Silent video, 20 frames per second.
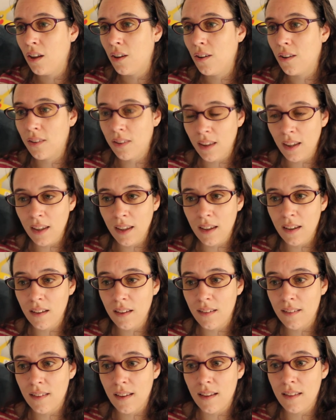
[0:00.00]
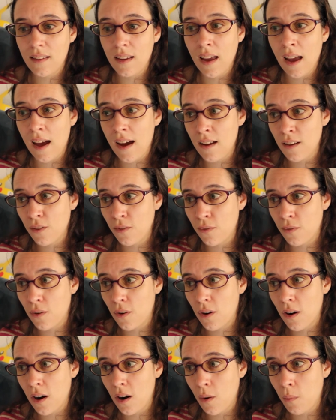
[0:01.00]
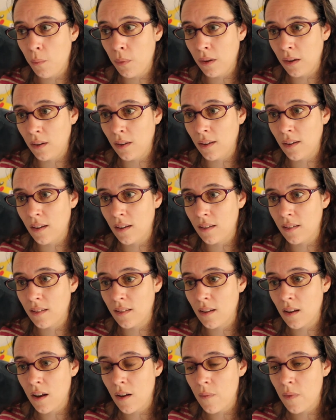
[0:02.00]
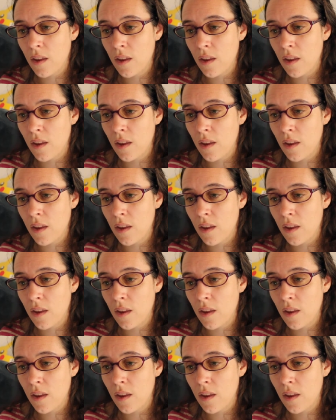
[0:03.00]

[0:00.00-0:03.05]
The thing is that they ask for opinions